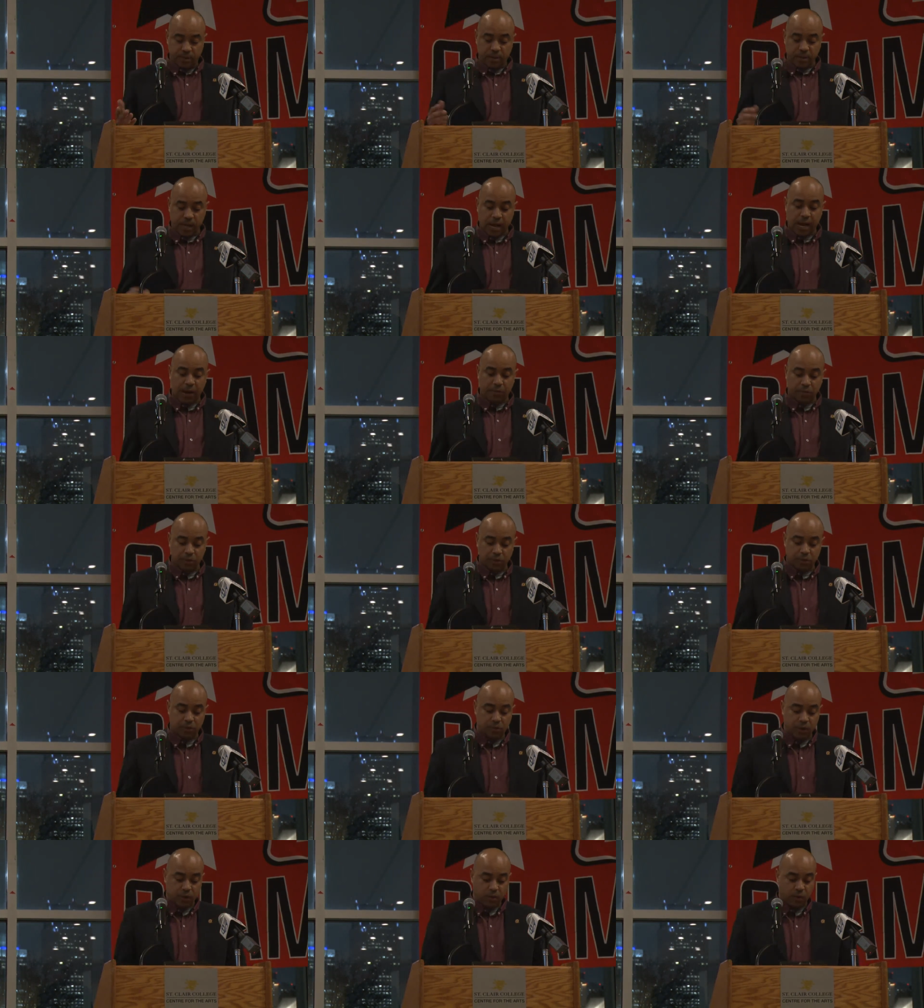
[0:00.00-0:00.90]
I was
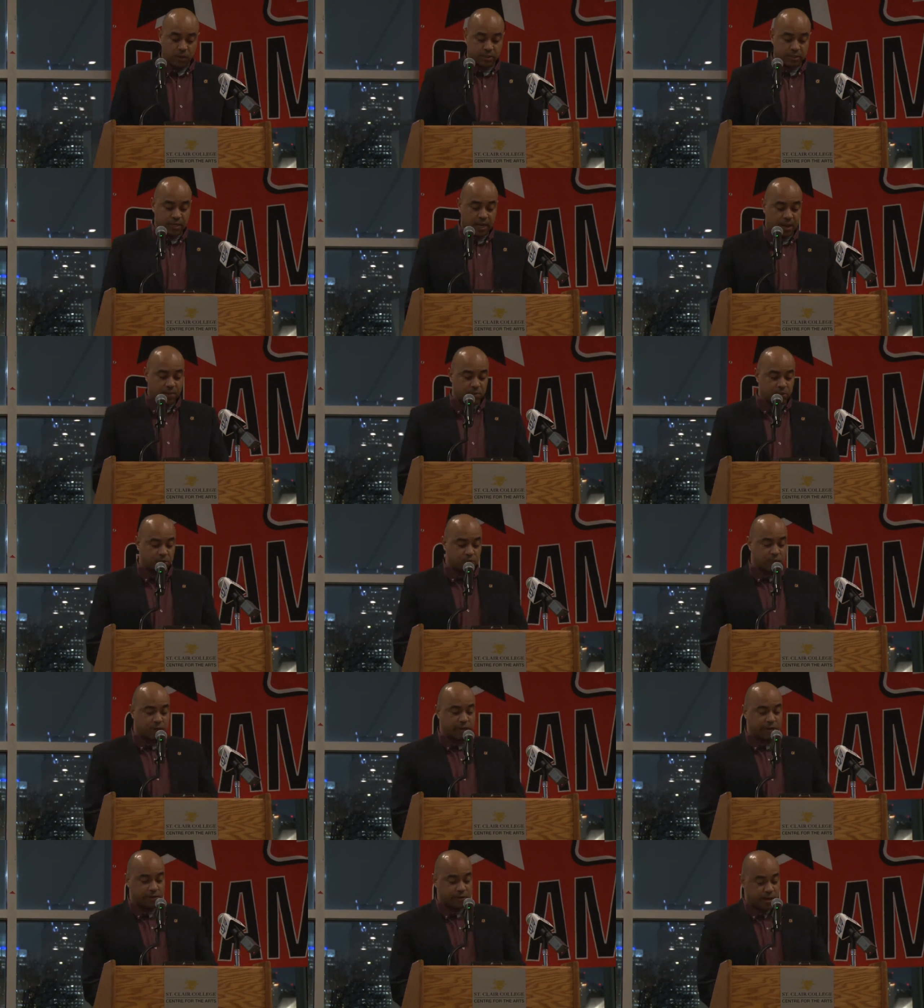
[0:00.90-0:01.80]
you at one time as
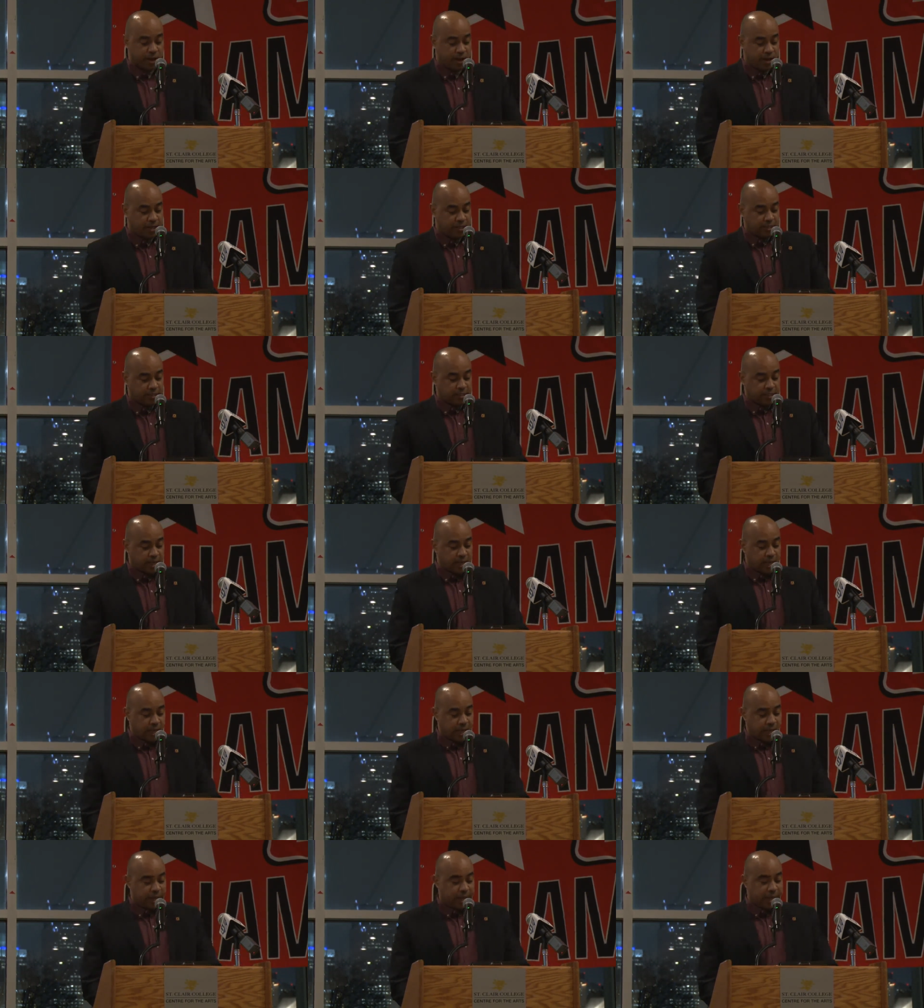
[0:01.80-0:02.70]
well.
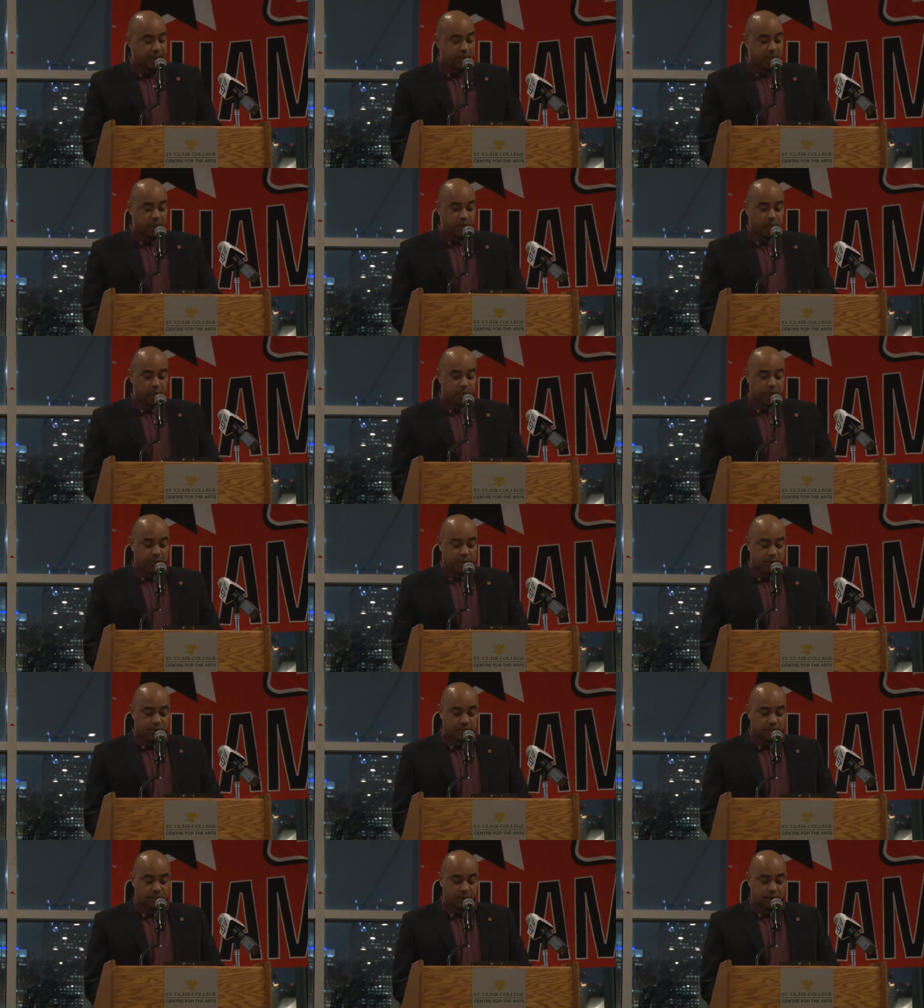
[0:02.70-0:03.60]
And how many
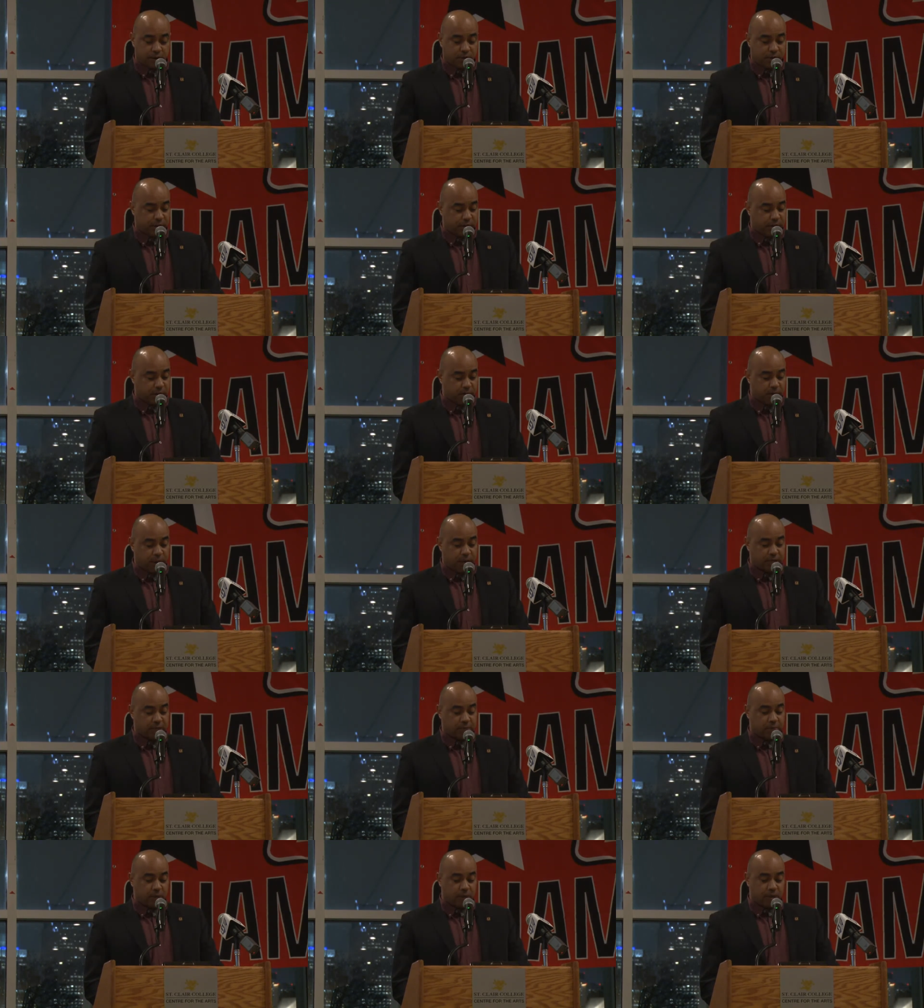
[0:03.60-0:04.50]
players here think that
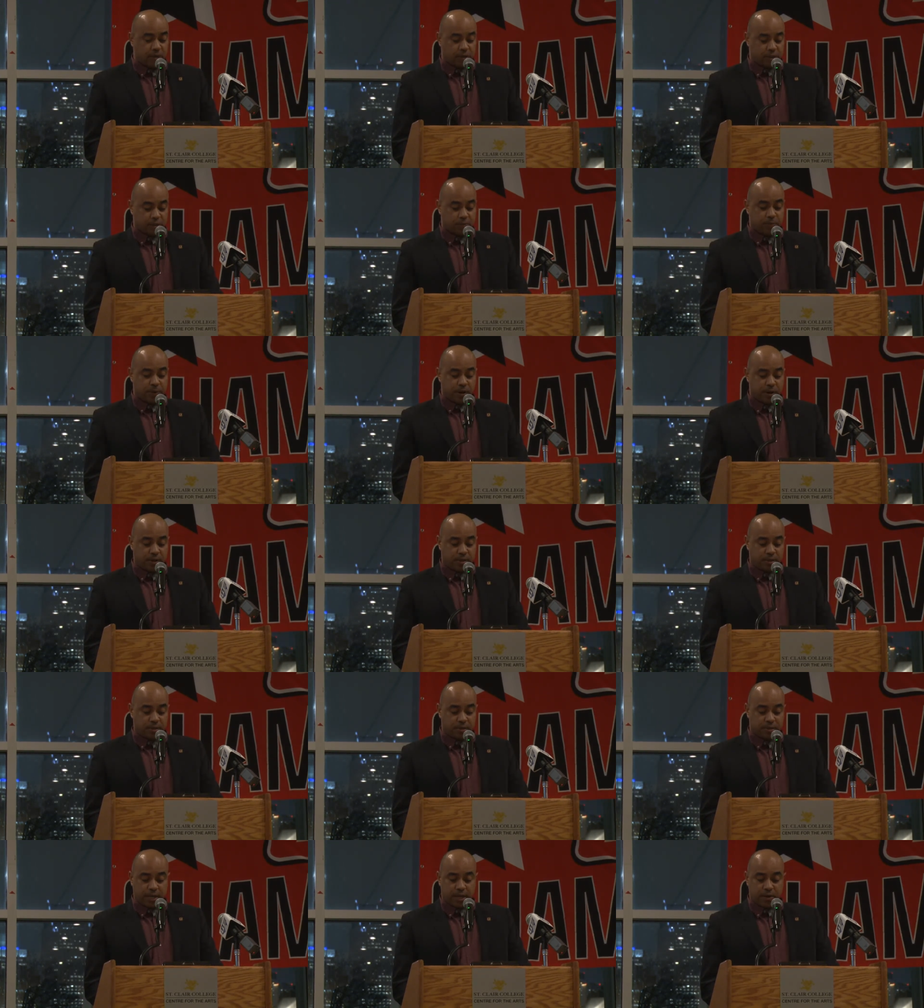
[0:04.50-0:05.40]
basketball
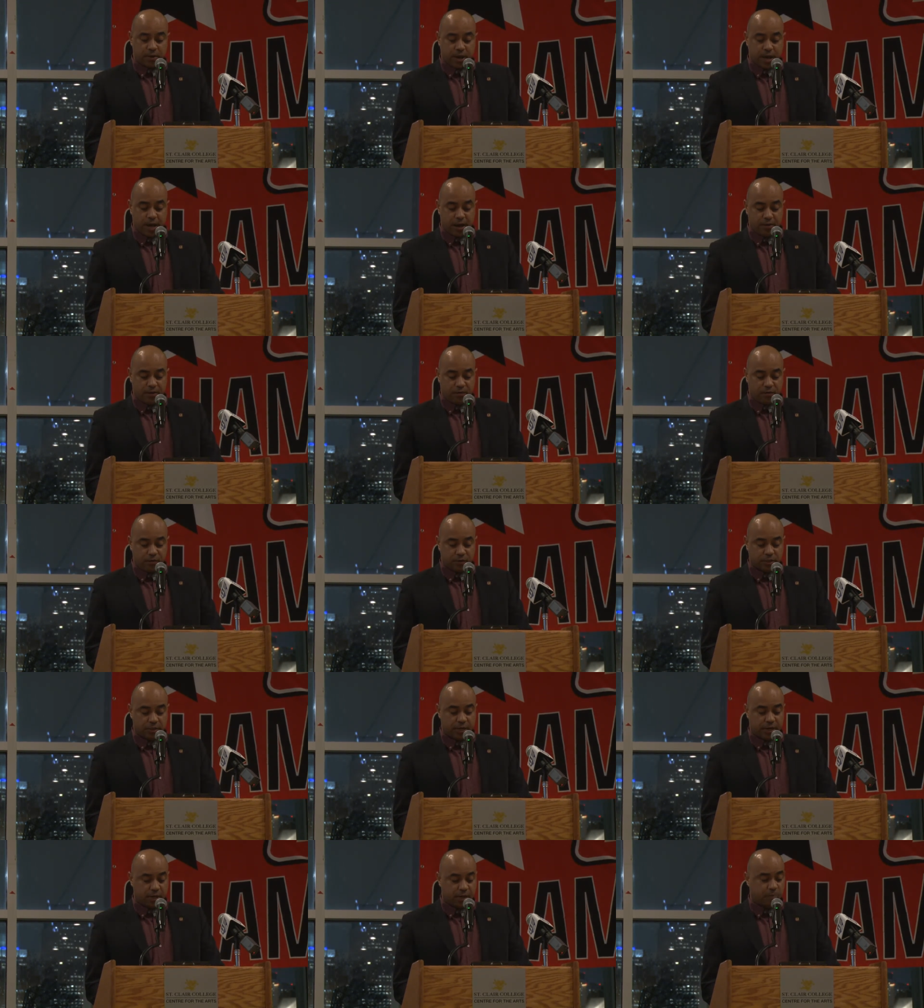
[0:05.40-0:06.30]
experiences that you have will
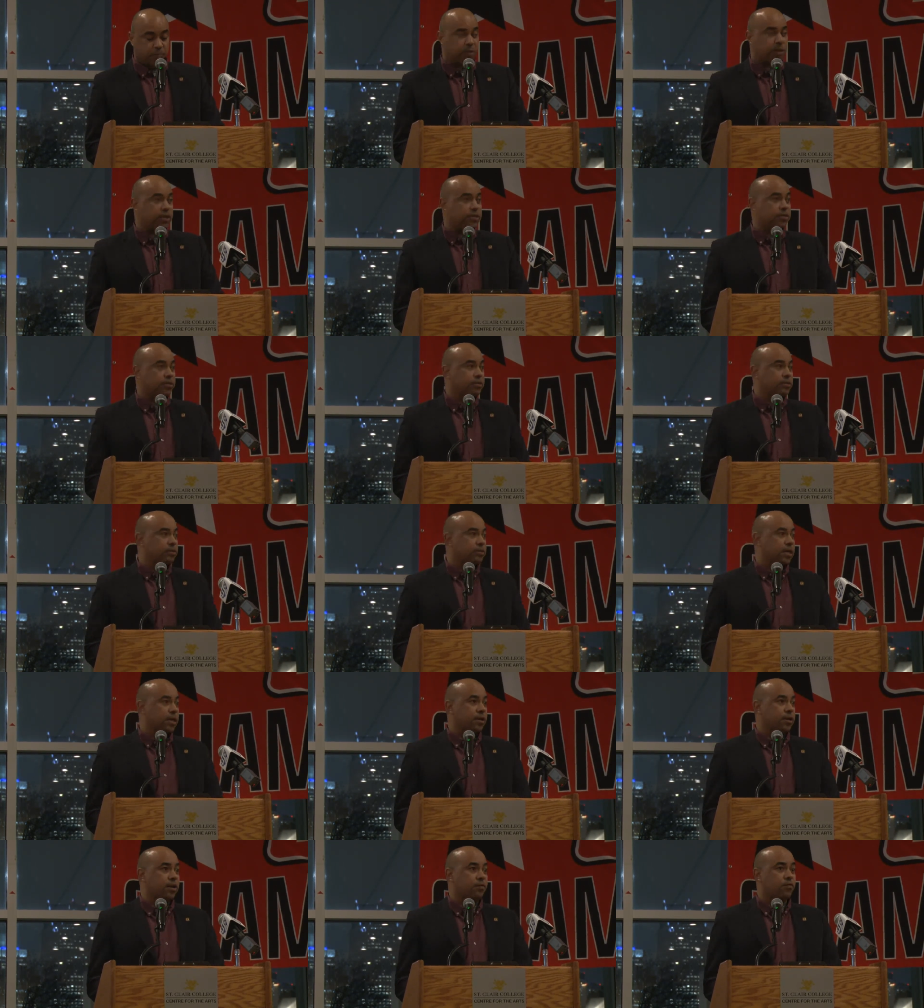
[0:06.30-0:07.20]
take you to places
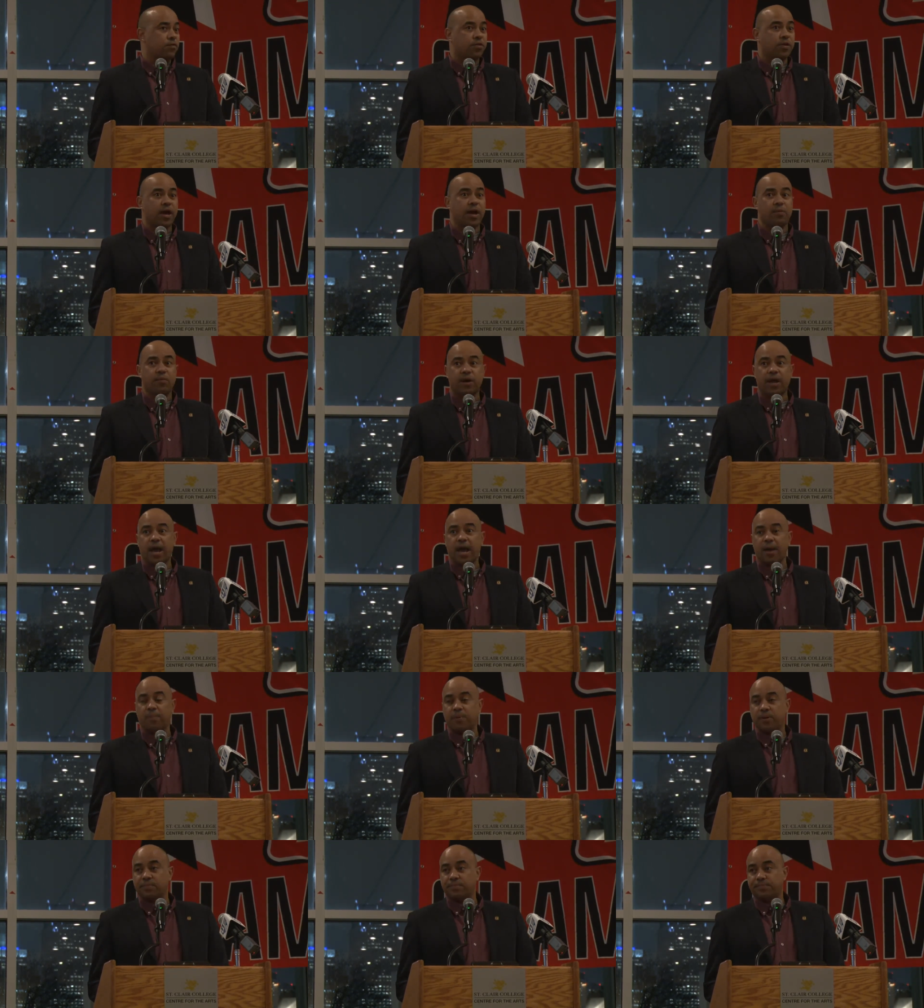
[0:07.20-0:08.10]
that you never thought would
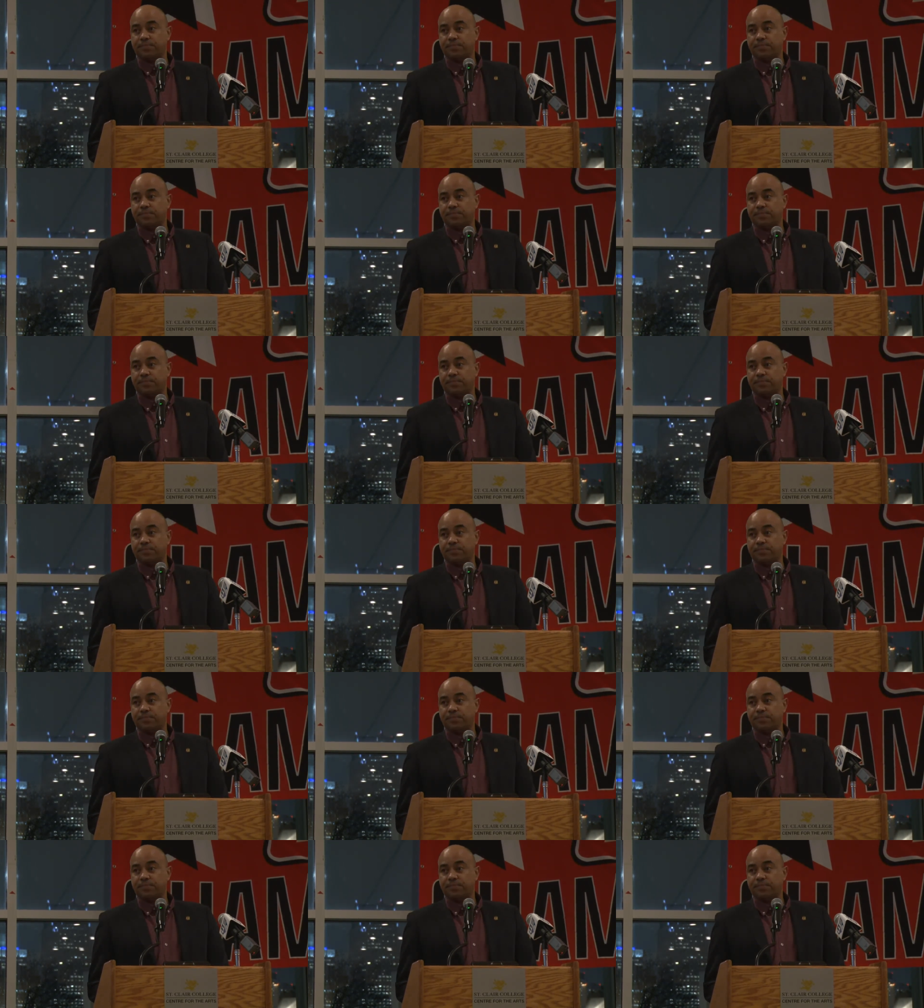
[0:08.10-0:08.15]
happen?